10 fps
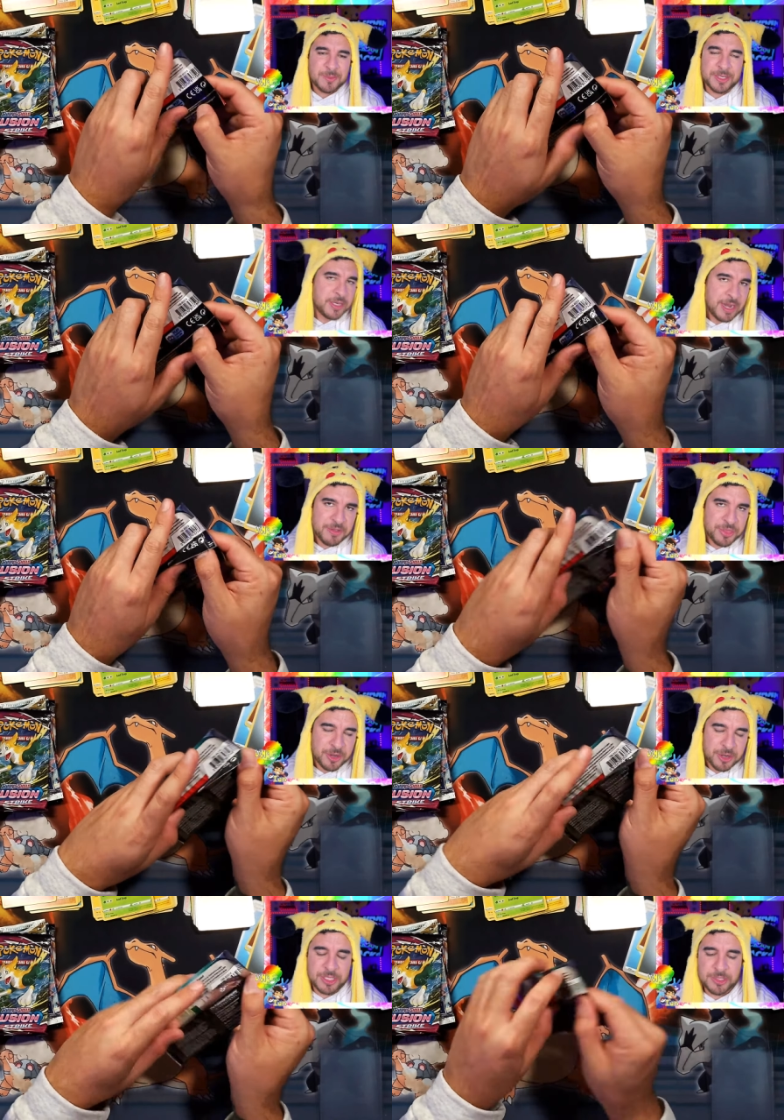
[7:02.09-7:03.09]
We don't have a
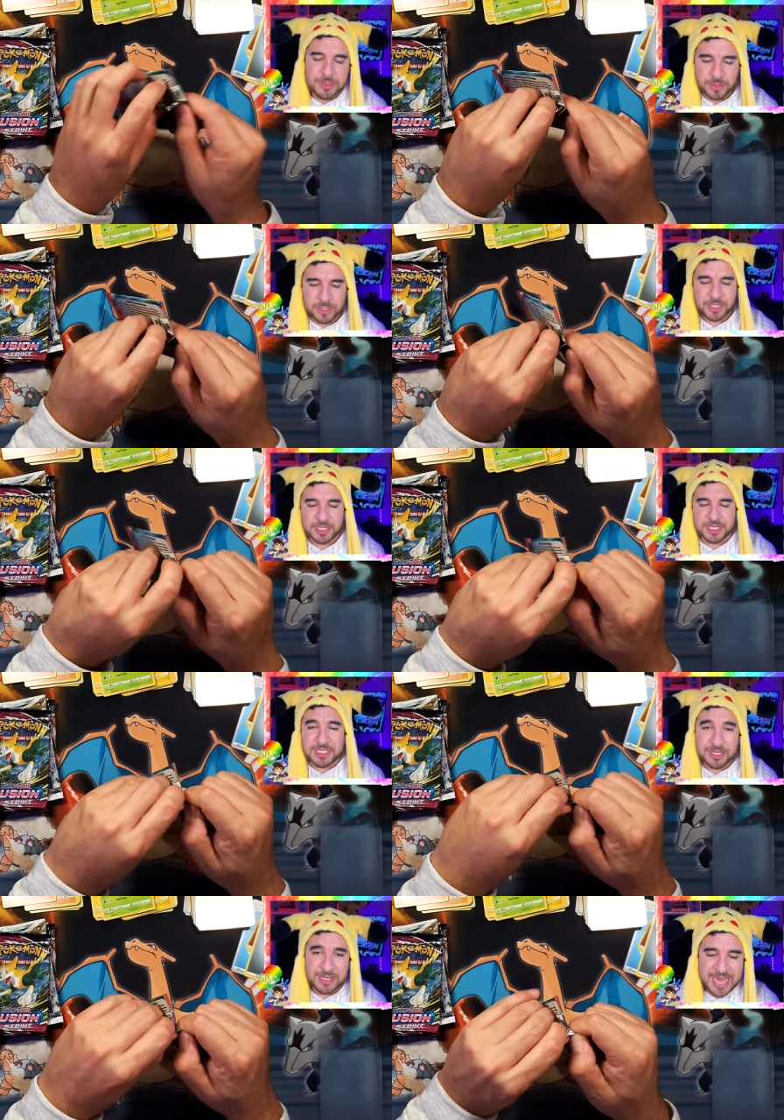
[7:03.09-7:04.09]
third one, so we're gonna
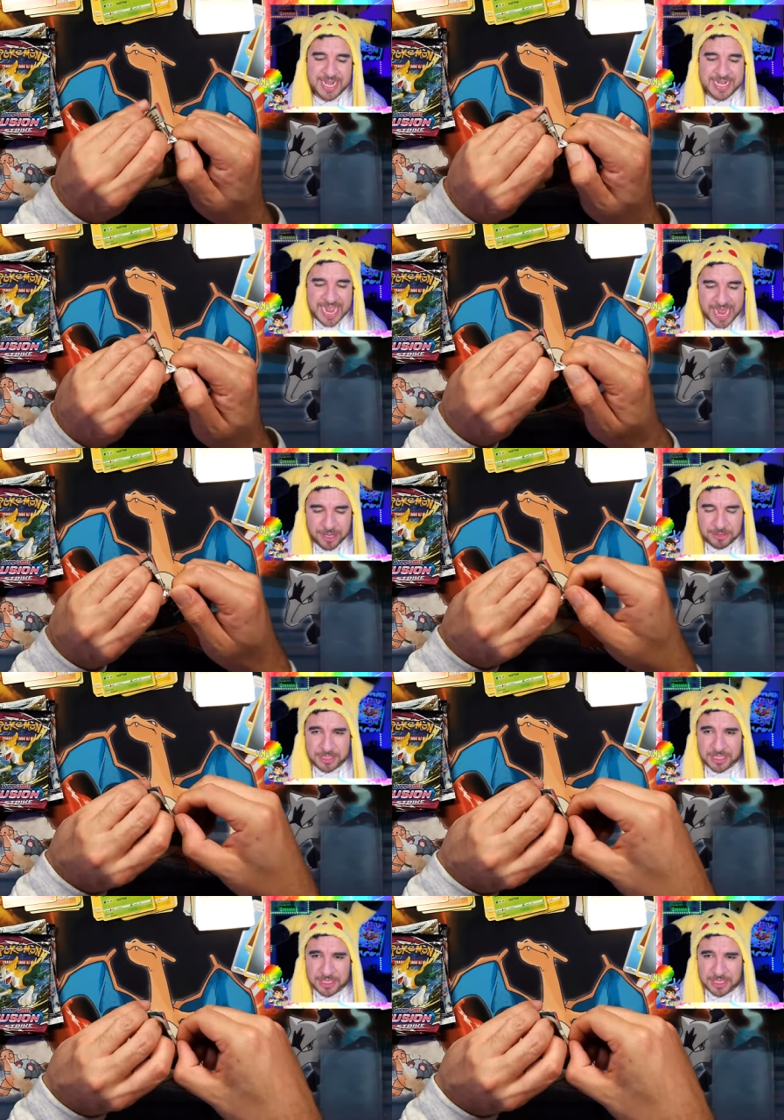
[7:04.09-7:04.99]
consider that an out